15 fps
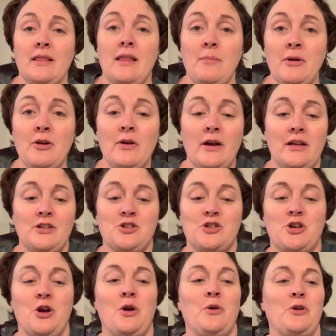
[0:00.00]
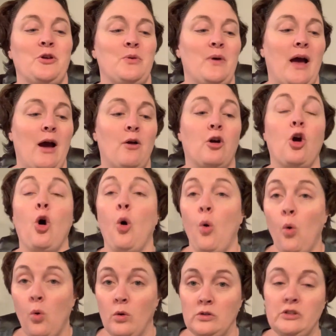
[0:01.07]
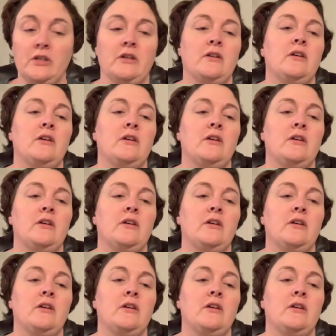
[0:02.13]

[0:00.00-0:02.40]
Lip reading: let me go ahead and show you our old